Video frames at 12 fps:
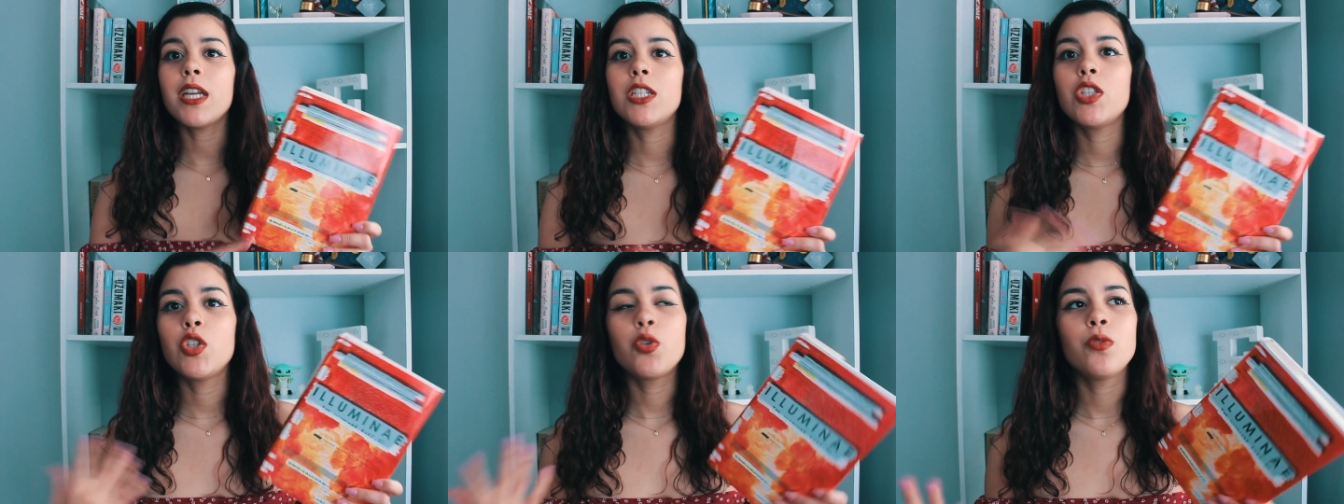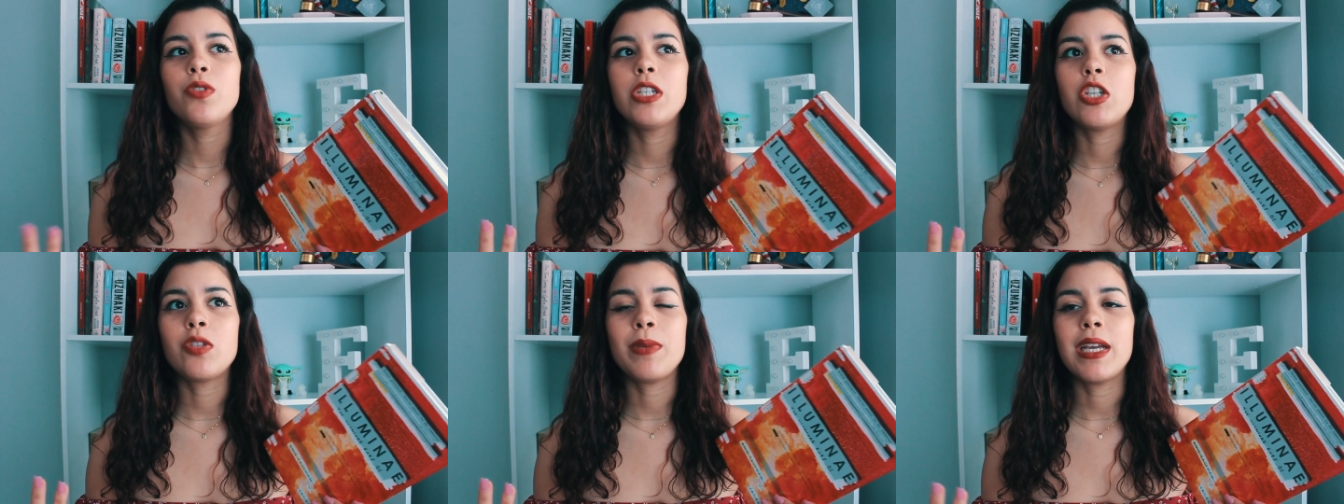is
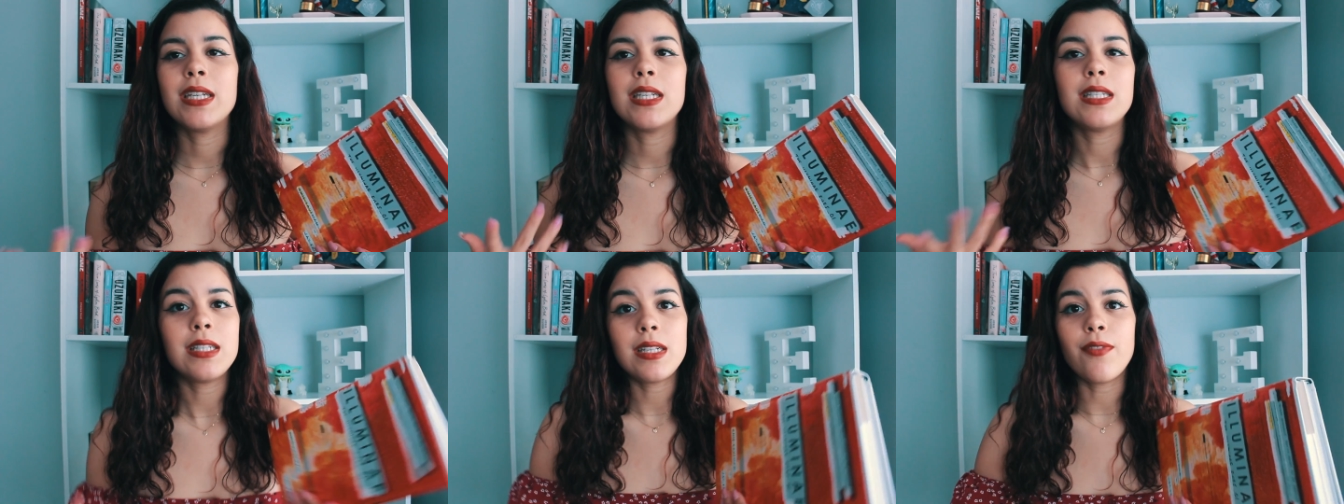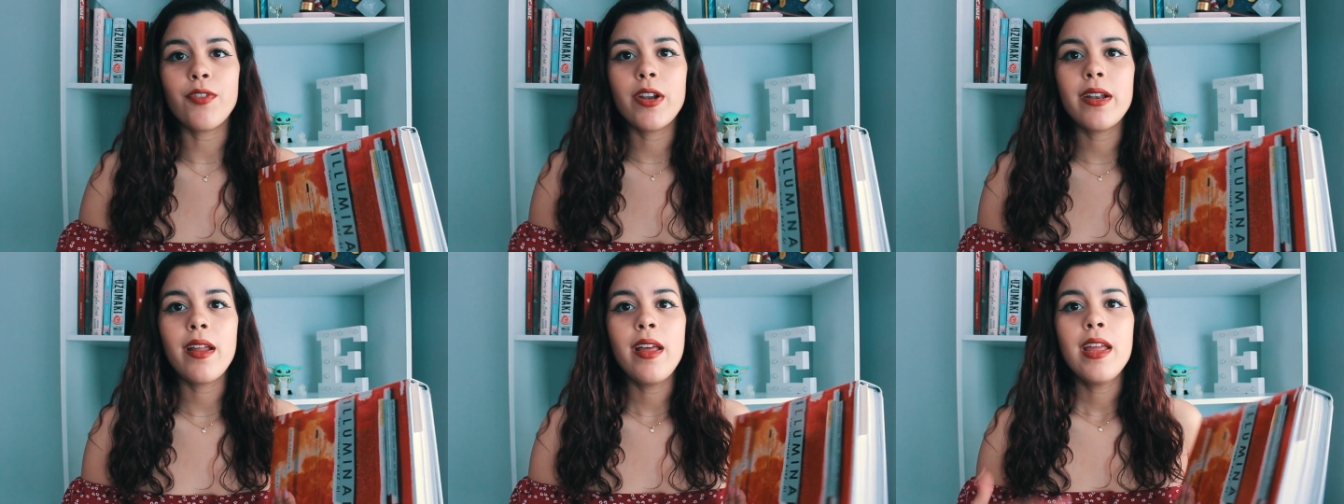truly just because it's
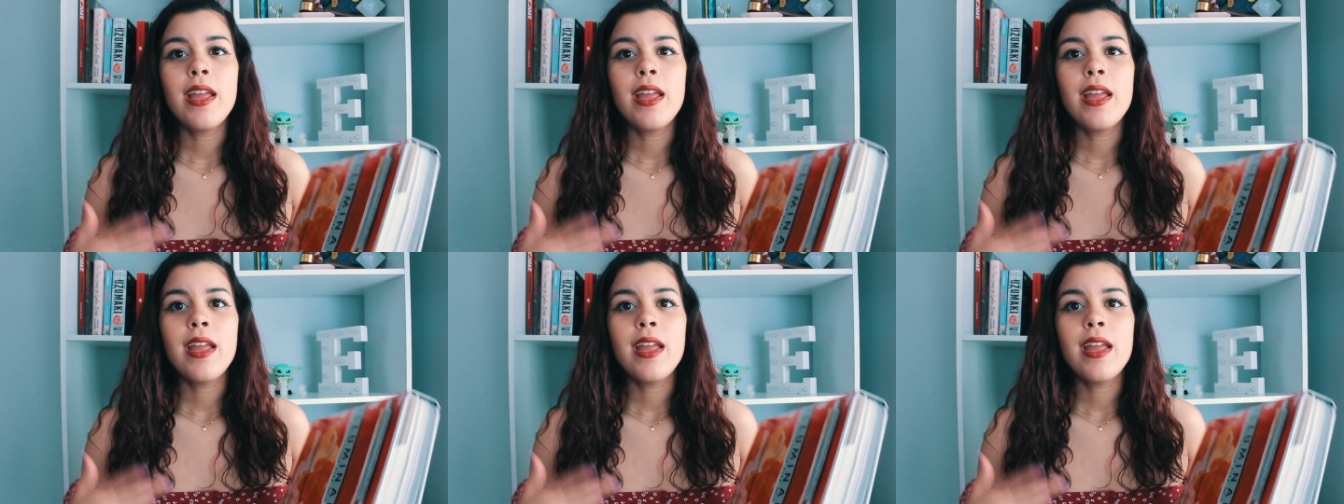different.